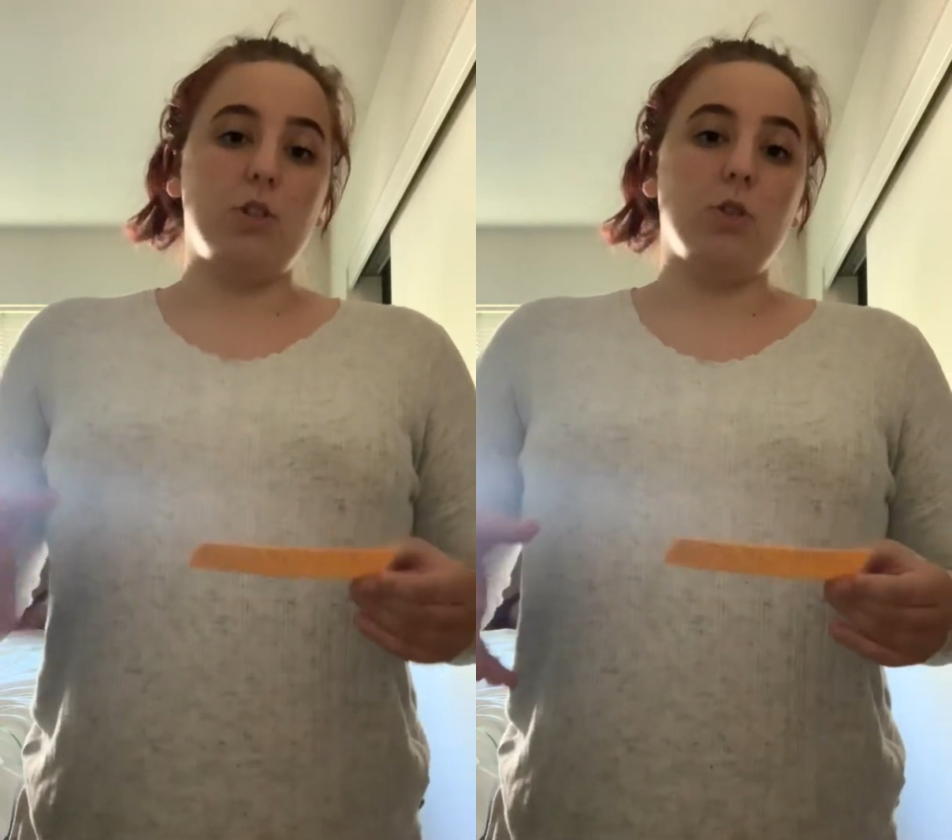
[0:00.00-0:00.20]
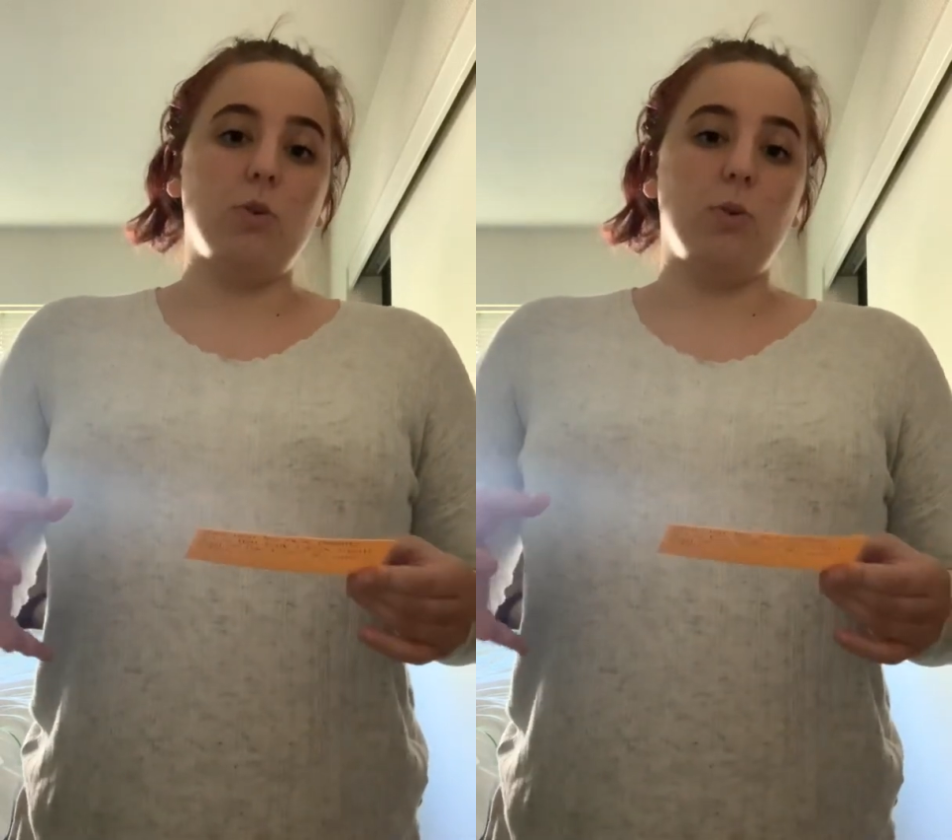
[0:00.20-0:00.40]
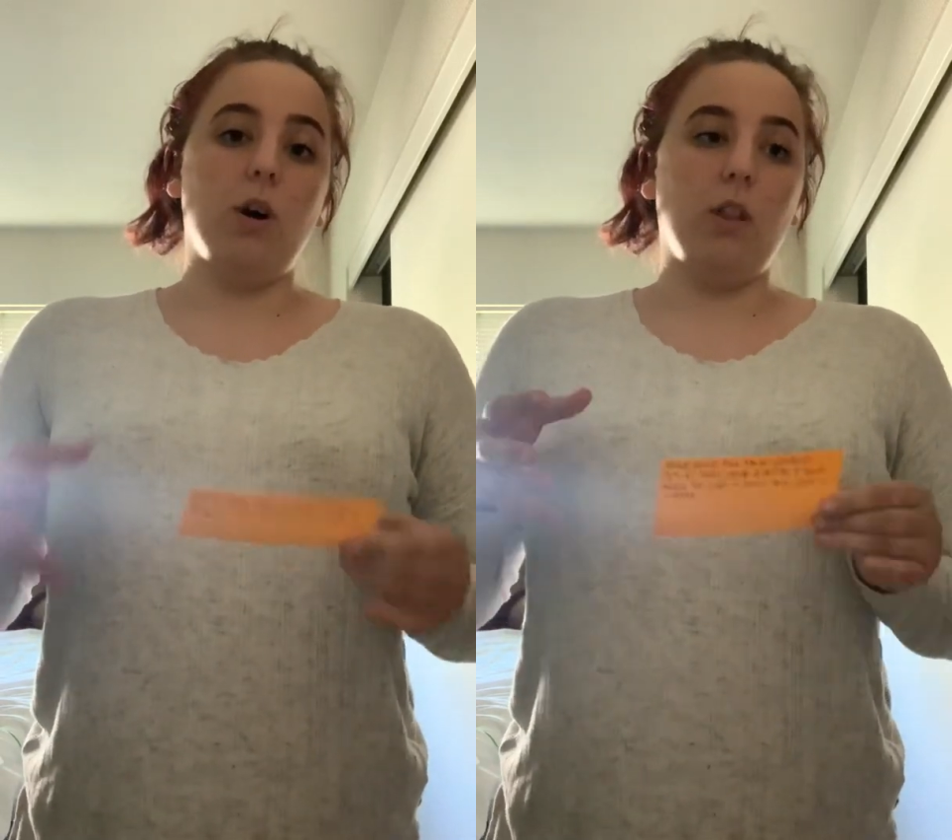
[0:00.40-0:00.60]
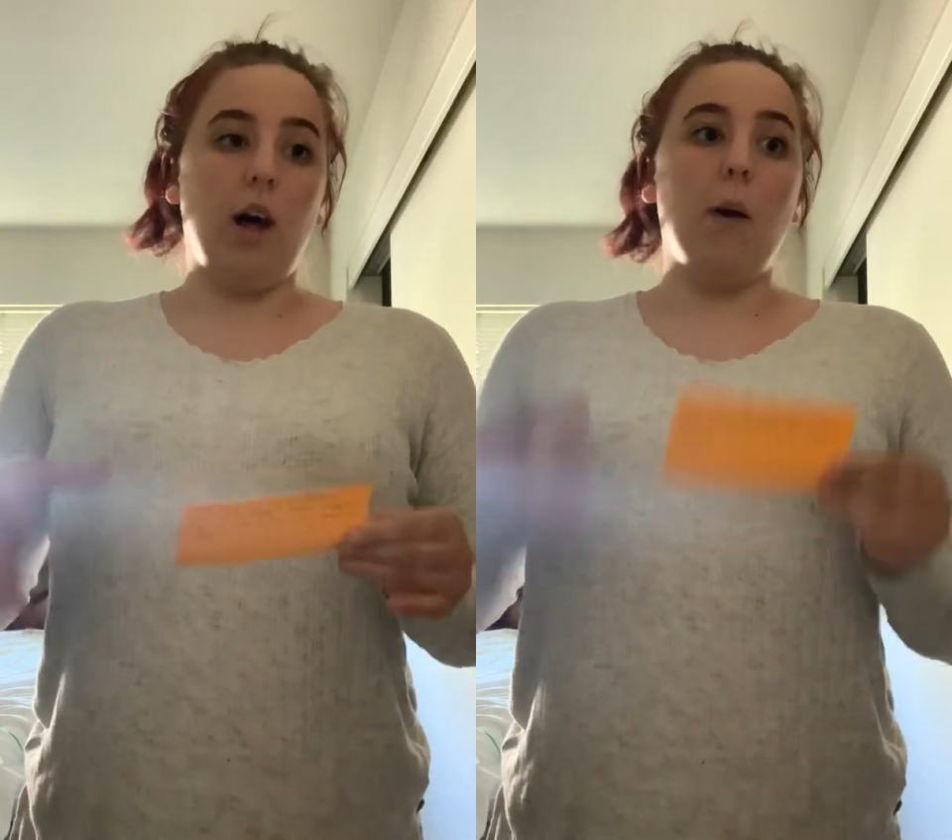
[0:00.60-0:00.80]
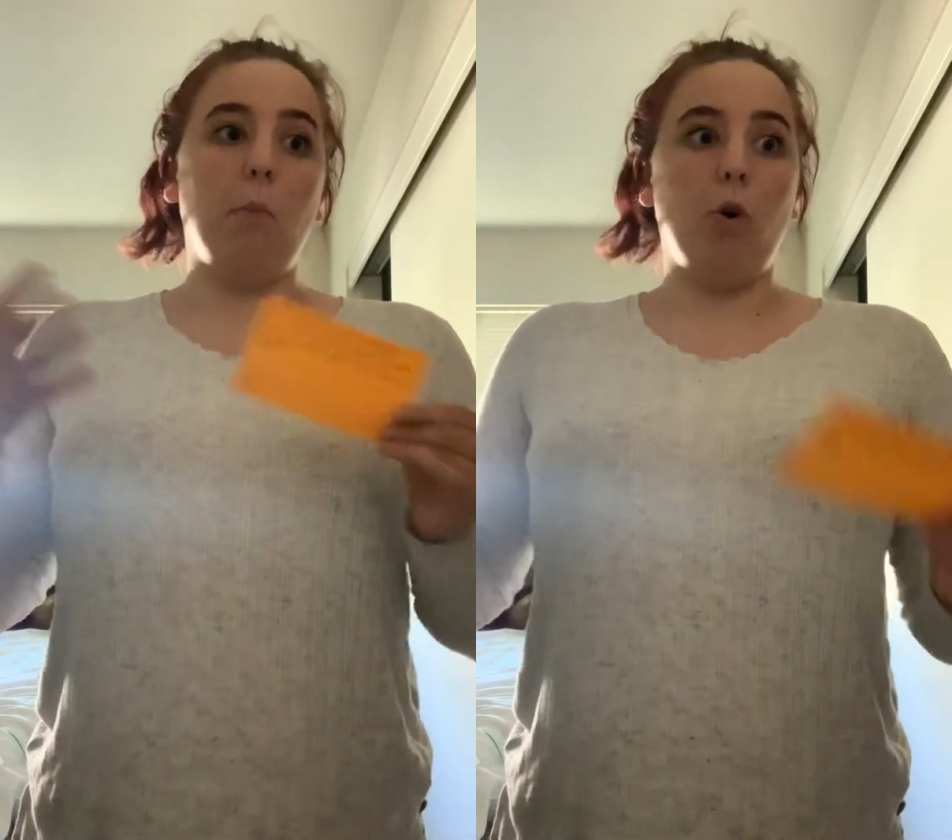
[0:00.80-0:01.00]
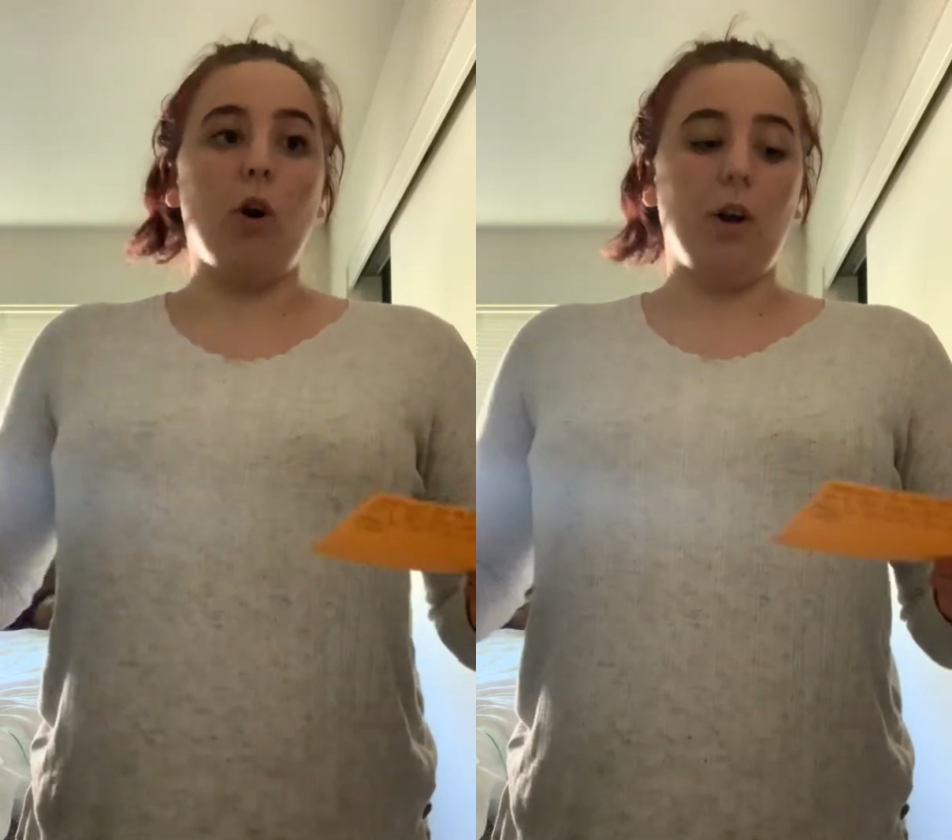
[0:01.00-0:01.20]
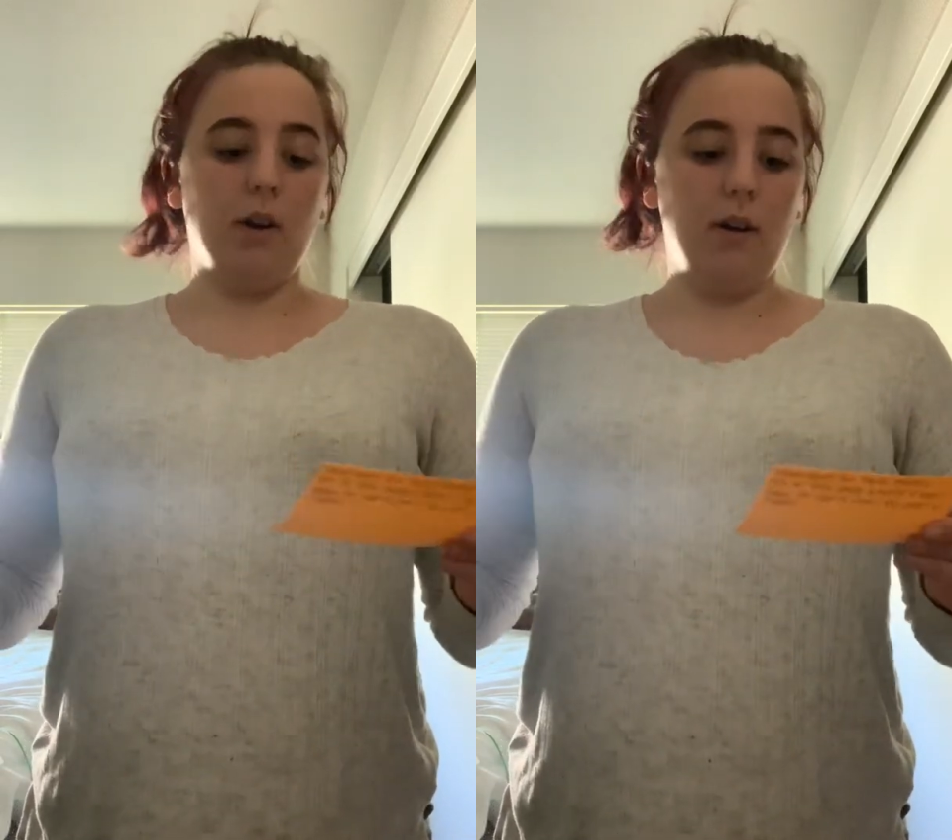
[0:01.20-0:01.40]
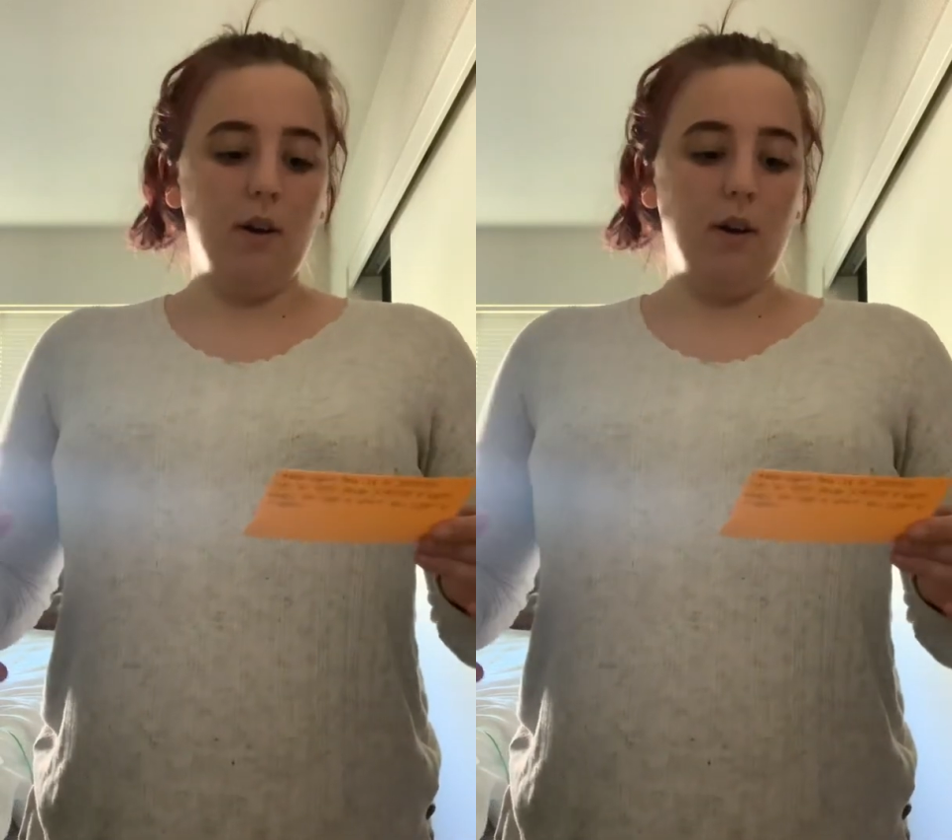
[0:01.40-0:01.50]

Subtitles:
to a lot more